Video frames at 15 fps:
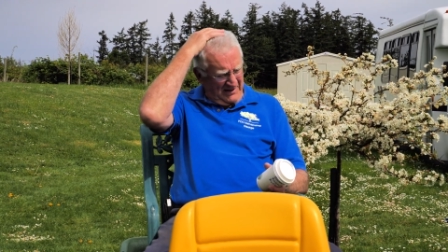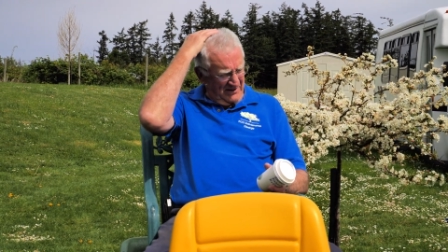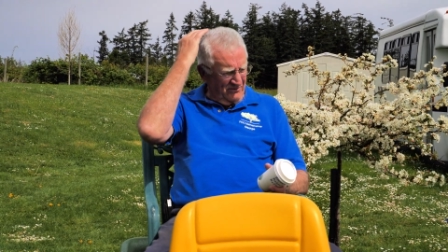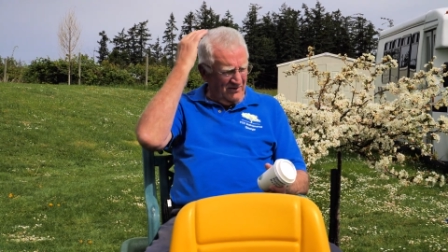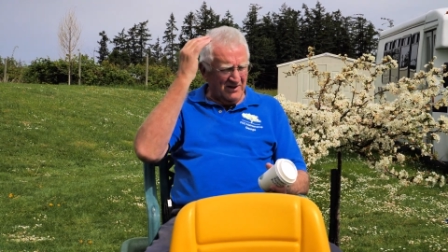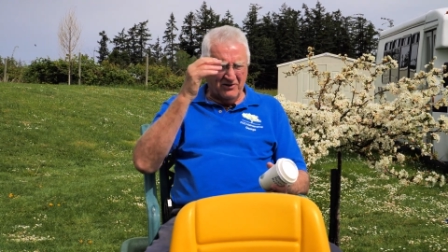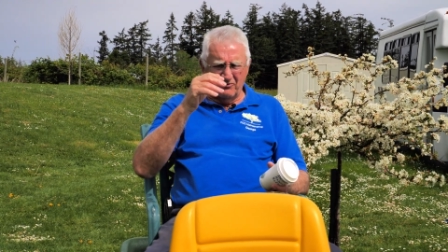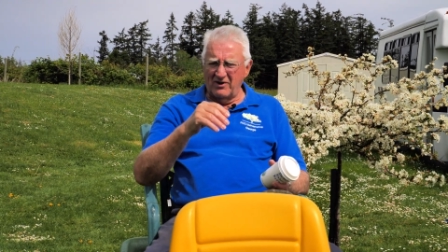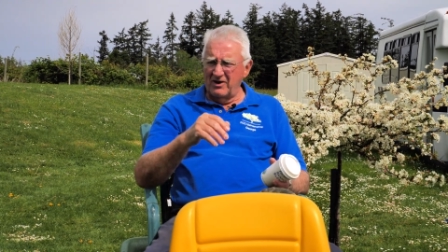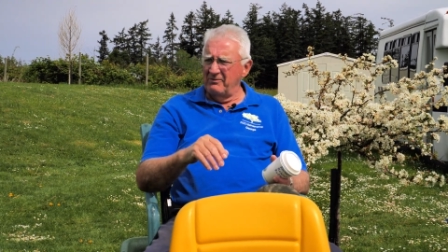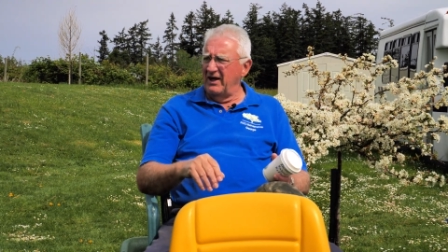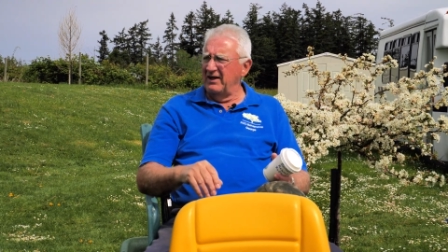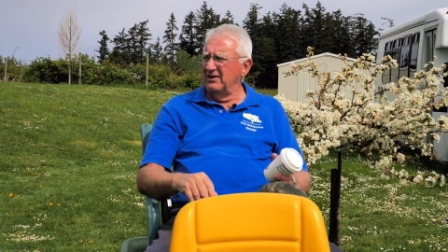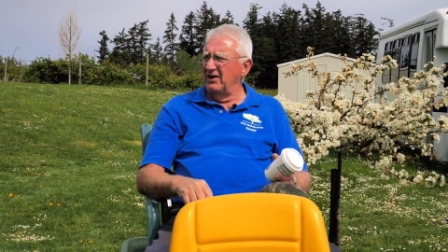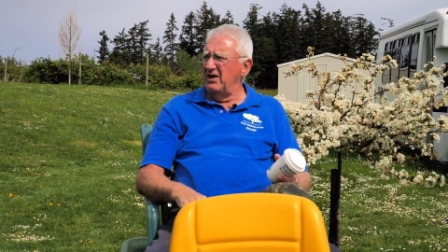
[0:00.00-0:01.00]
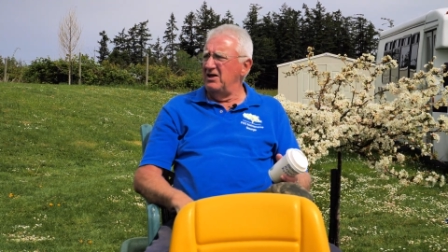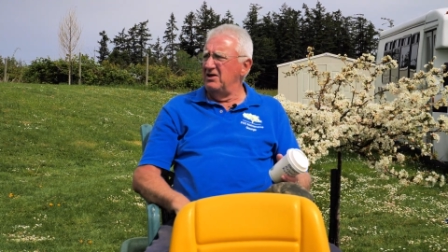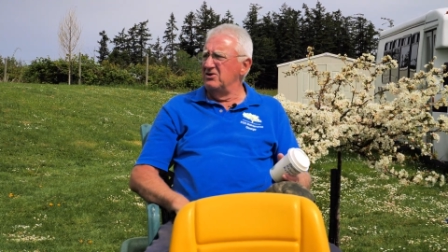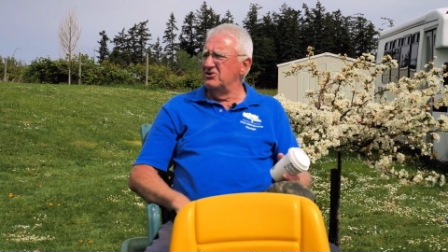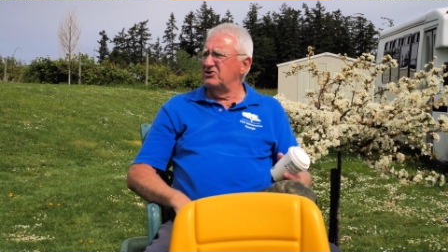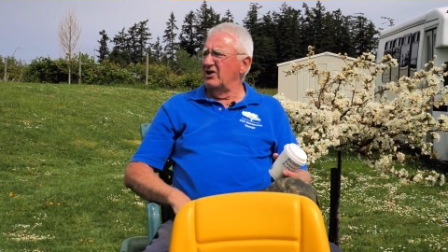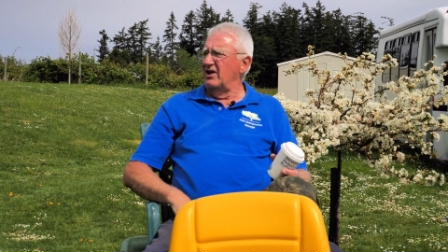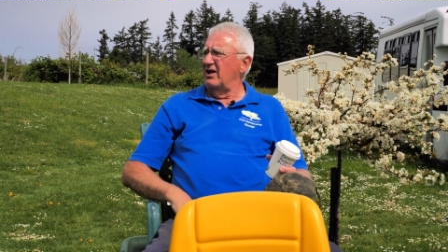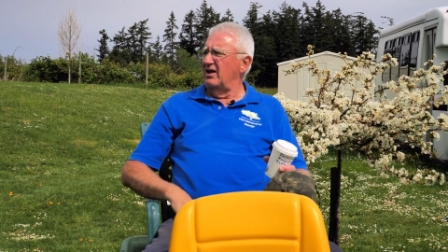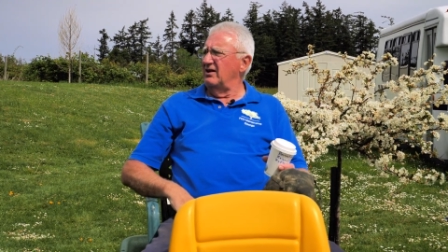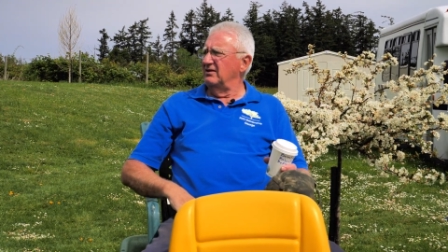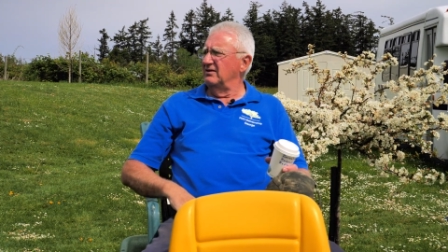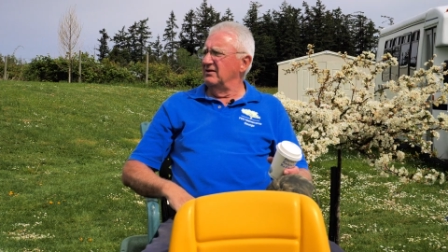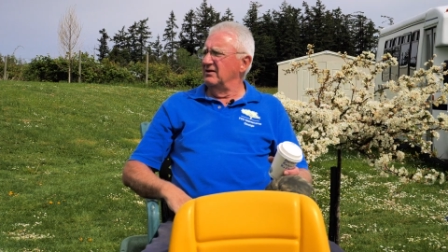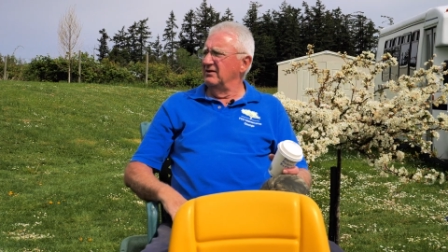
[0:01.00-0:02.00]
I wonder where my ladies
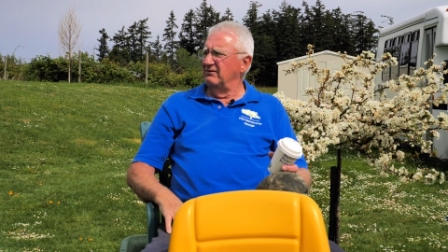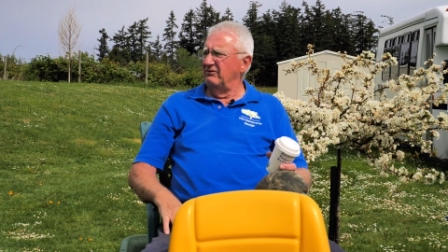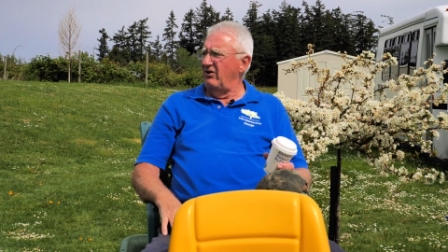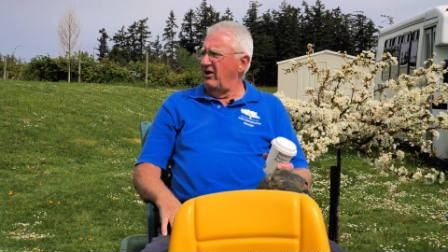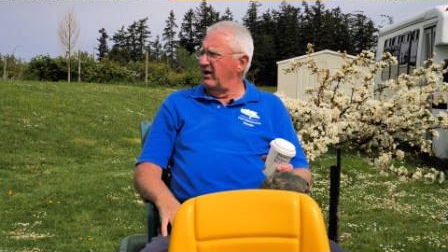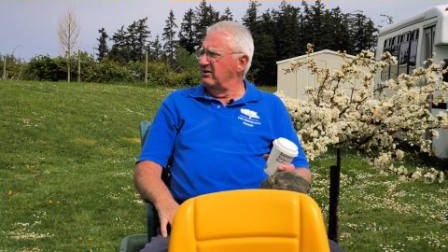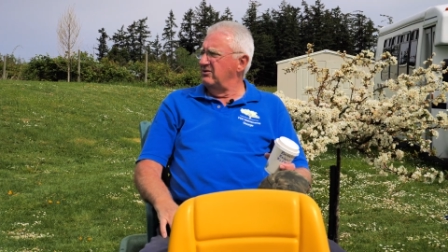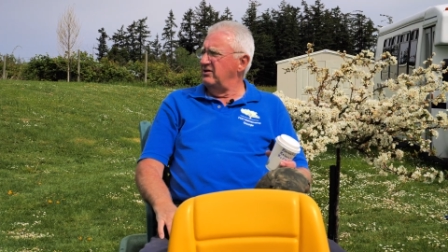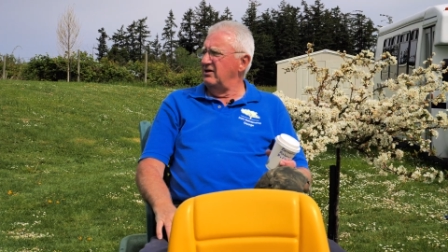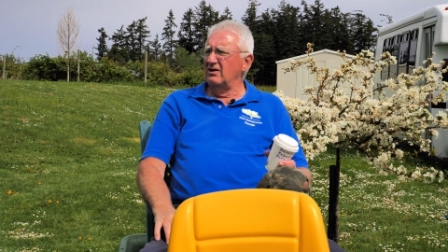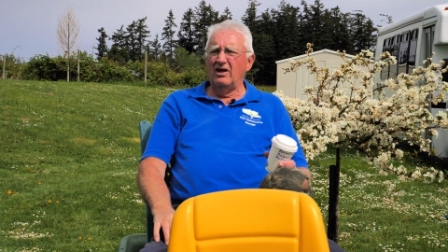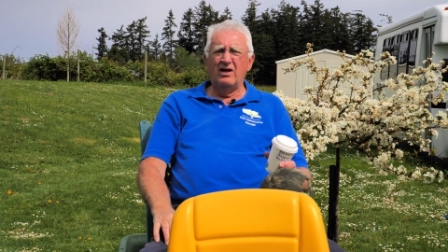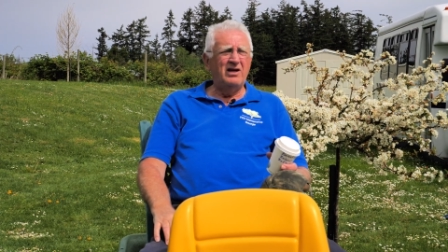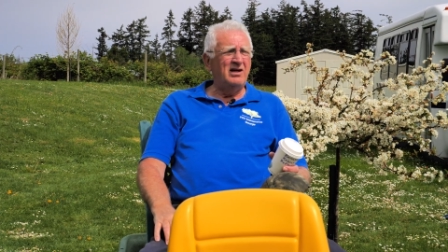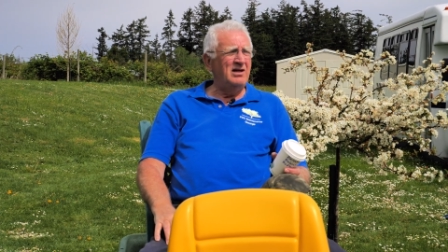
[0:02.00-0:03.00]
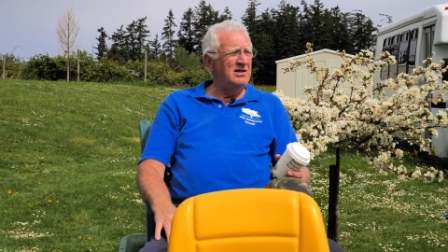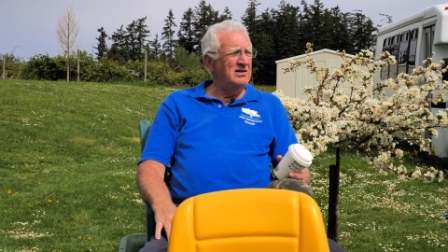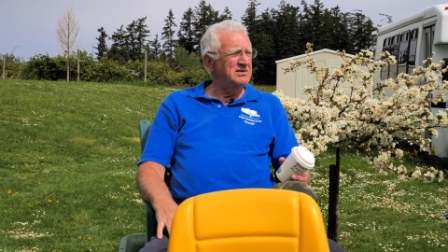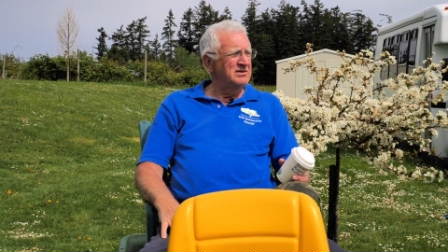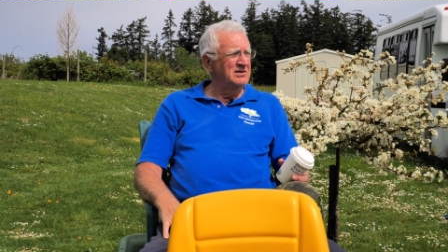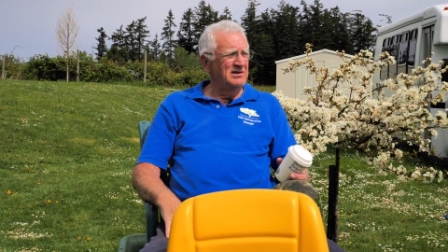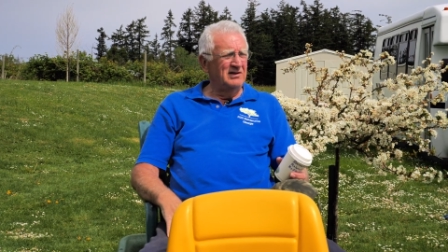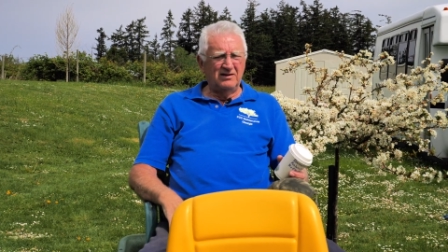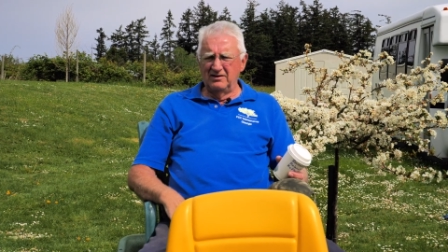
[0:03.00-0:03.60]
are. Volunteer ladies?